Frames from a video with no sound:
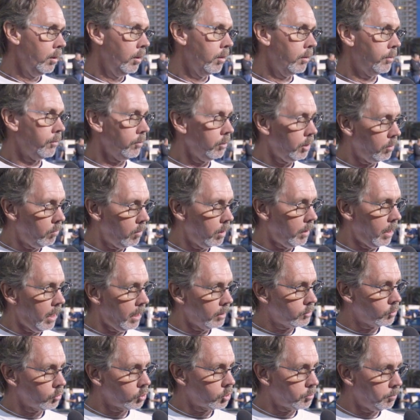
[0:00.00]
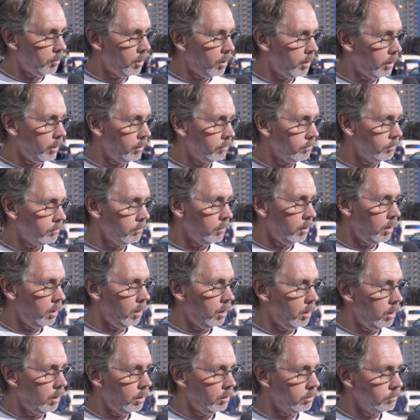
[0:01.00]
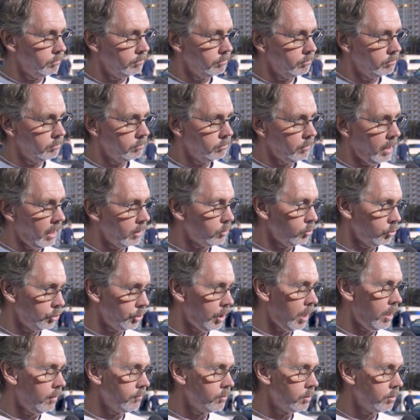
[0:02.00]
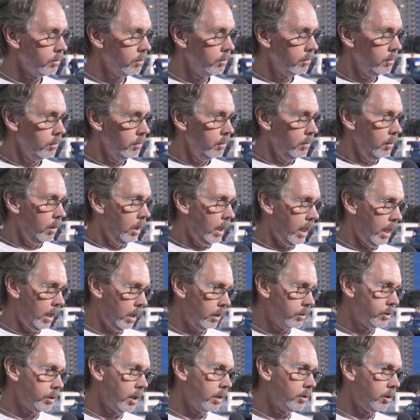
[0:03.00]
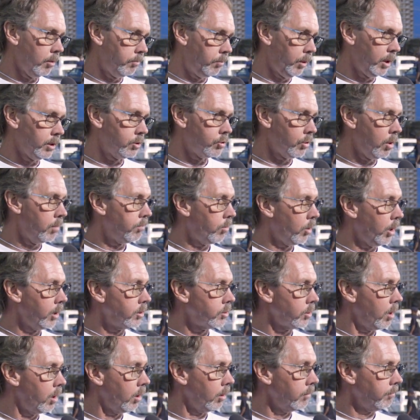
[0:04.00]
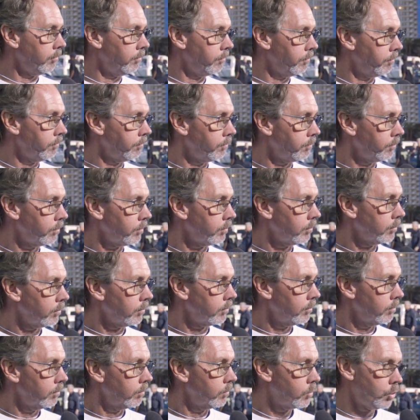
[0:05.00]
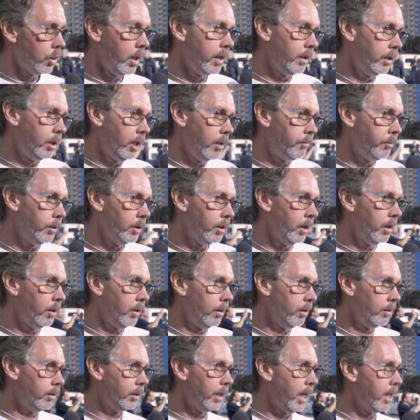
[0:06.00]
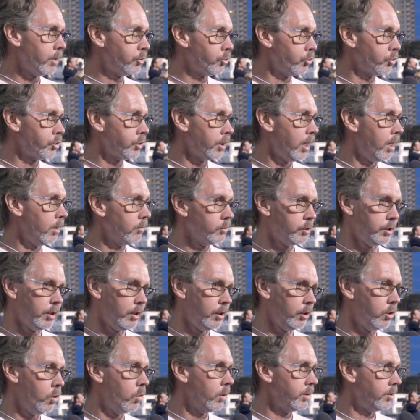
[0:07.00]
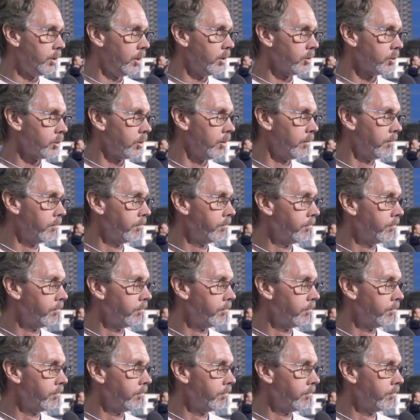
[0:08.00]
31 axle spline axle shafts, and it's got the big drum brakes on it. Trying to keep in the gasser style instead of going disc.